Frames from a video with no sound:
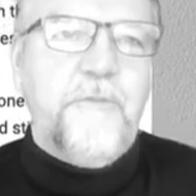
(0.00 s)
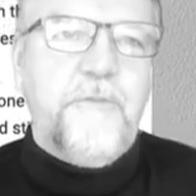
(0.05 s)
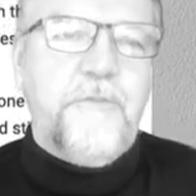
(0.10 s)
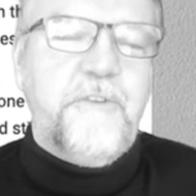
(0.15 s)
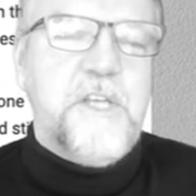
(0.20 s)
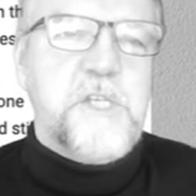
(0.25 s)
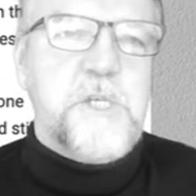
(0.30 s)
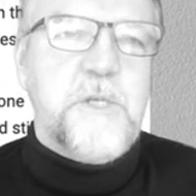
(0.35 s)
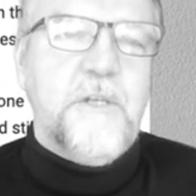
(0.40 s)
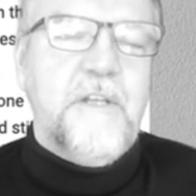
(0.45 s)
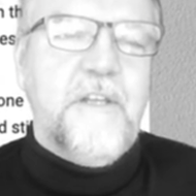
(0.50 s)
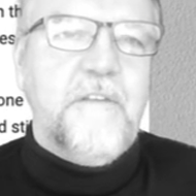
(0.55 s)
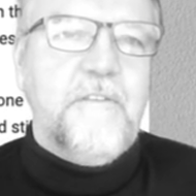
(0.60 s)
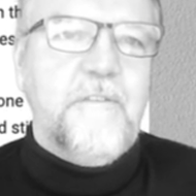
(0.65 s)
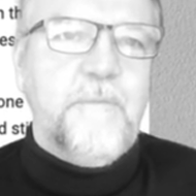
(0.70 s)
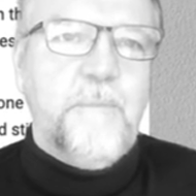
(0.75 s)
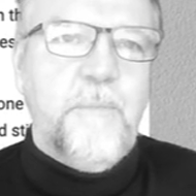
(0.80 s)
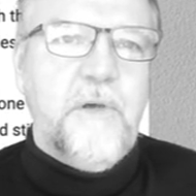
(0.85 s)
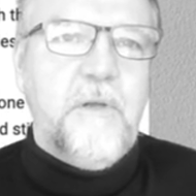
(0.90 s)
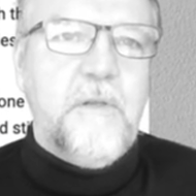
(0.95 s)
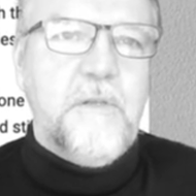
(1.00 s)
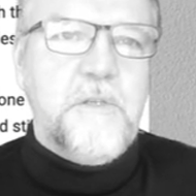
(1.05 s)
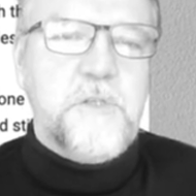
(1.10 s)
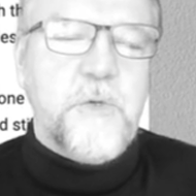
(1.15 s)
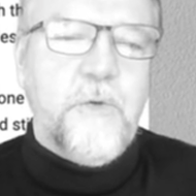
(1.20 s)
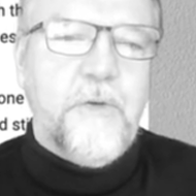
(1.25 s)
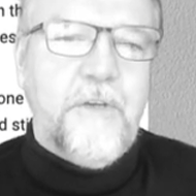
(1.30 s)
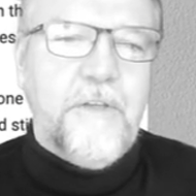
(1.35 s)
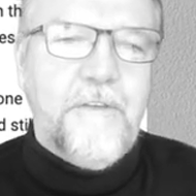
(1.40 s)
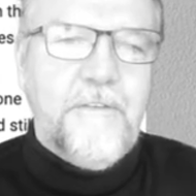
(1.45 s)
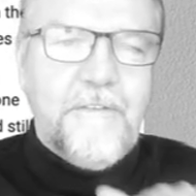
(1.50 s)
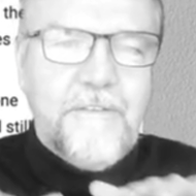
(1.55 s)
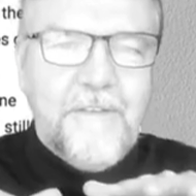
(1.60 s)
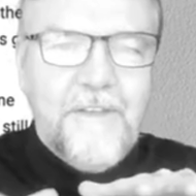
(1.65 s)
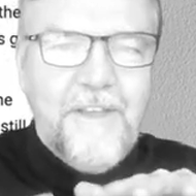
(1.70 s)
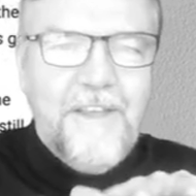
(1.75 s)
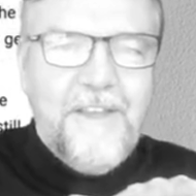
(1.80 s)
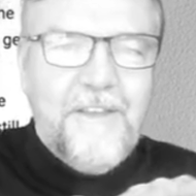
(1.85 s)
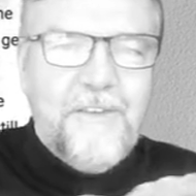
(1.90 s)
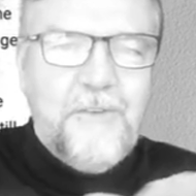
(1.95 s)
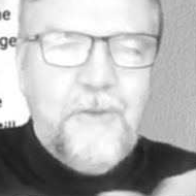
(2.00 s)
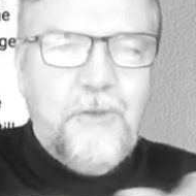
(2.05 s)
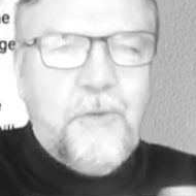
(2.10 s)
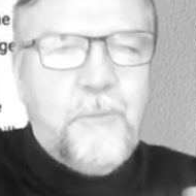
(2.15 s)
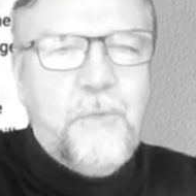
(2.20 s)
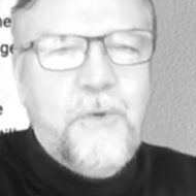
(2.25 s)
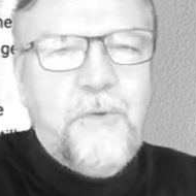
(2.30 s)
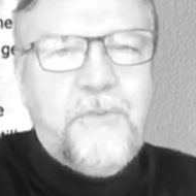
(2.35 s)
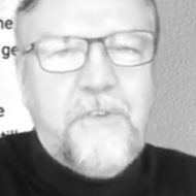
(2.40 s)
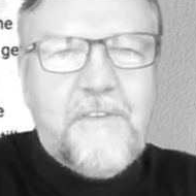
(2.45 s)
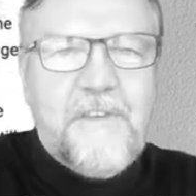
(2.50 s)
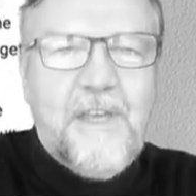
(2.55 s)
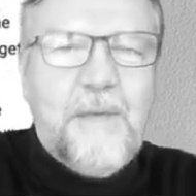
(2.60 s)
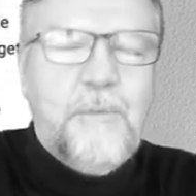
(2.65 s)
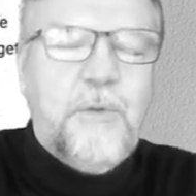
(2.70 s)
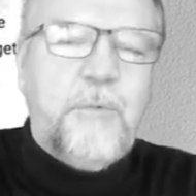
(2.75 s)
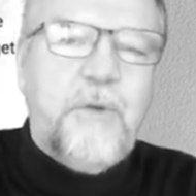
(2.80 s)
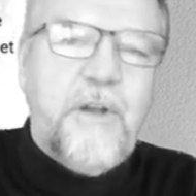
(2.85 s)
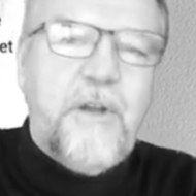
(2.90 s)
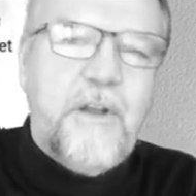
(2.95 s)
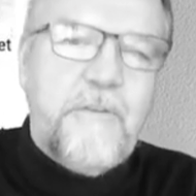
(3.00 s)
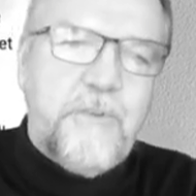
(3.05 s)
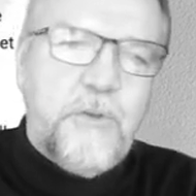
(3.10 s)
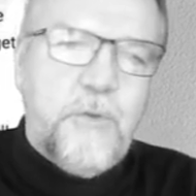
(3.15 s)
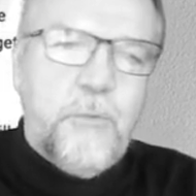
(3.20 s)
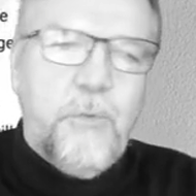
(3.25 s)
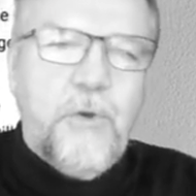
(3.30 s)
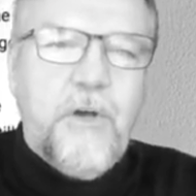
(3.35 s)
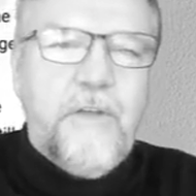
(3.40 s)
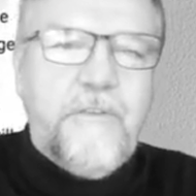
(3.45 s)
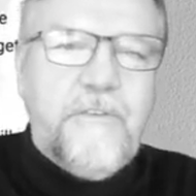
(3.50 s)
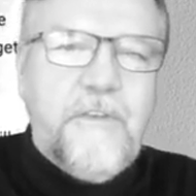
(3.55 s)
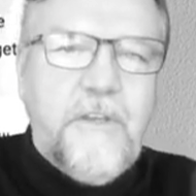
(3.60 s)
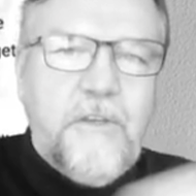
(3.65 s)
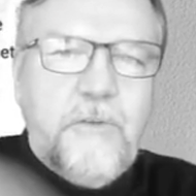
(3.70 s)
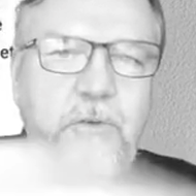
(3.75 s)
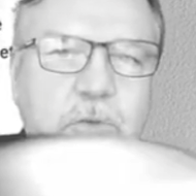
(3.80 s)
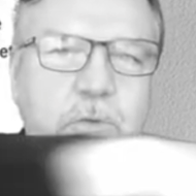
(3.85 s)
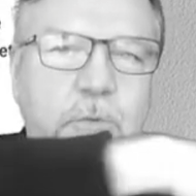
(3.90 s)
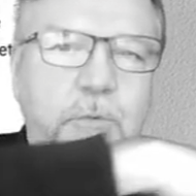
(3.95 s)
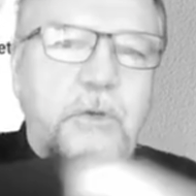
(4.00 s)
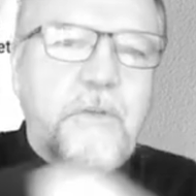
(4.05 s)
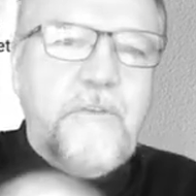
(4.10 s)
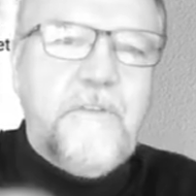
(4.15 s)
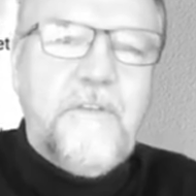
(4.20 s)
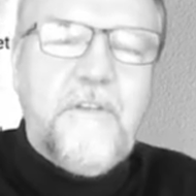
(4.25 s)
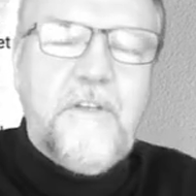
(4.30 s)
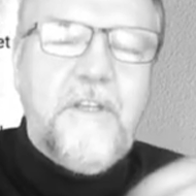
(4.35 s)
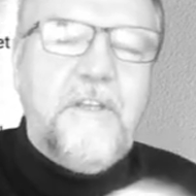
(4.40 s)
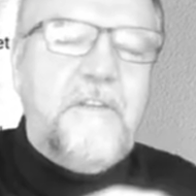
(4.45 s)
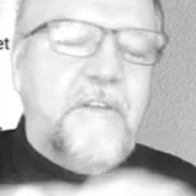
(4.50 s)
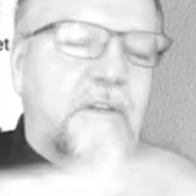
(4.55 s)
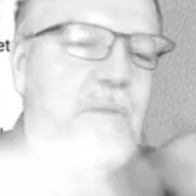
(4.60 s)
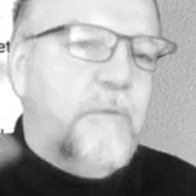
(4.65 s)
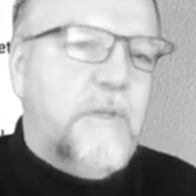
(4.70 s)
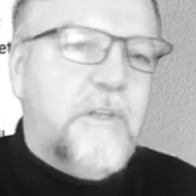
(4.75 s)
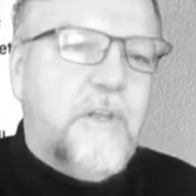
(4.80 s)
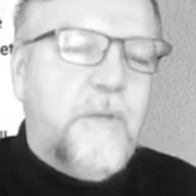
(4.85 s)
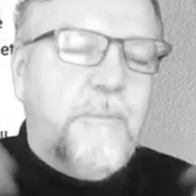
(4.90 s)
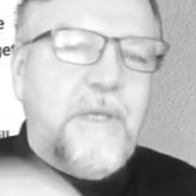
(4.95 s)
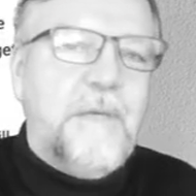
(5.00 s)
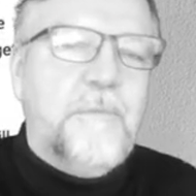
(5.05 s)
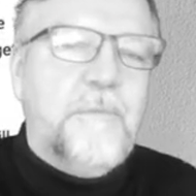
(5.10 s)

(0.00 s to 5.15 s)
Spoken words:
frictionless ball joints, you can move the table wherever you want and you can rotate it and it will not be